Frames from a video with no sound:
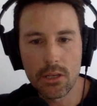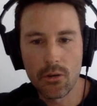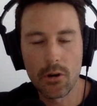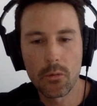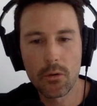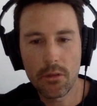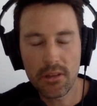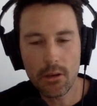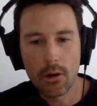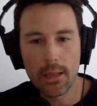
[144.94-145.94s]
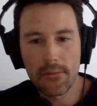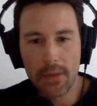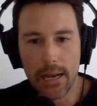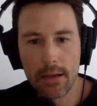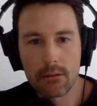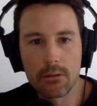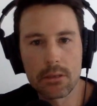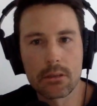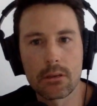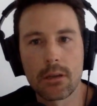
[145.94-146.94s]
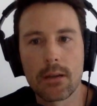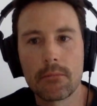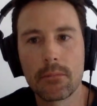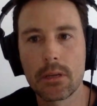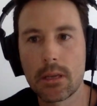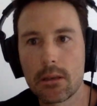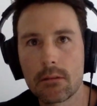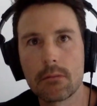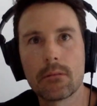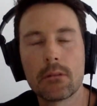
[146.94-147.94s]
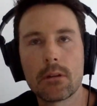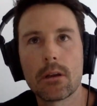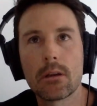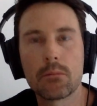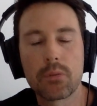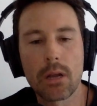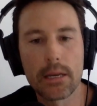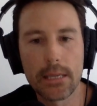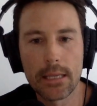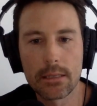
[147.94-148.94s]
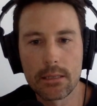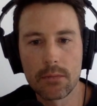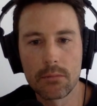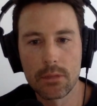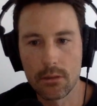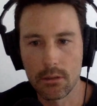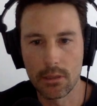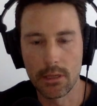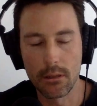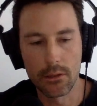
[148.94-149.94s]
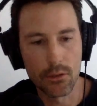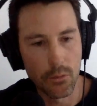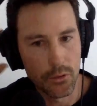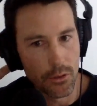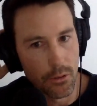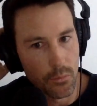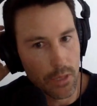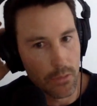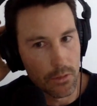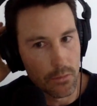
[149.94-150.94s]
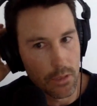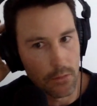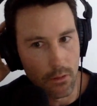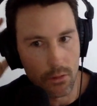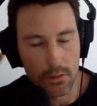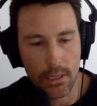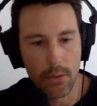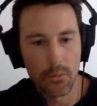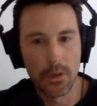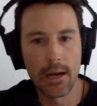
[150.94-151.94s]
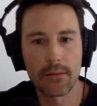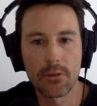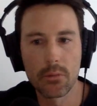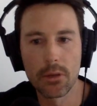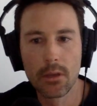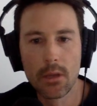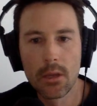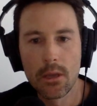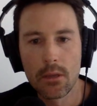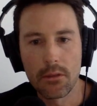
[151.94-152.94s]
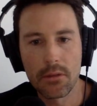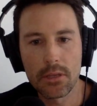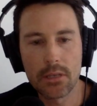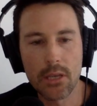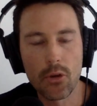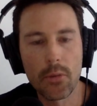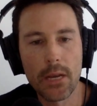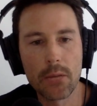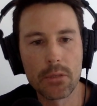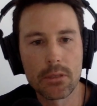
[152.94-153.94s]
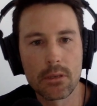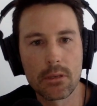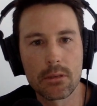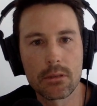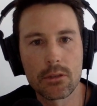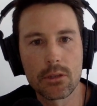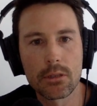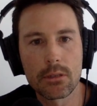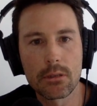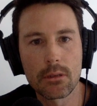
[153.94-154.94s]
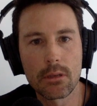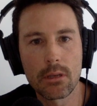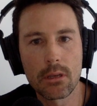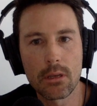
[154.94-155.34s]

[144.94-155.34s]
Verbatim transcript: and just incredible. The thing I love about Aker is, again, uh, played against him, didn't get an opportunity to play with him. The lines have come a bit after, but the things I hear about him is it's just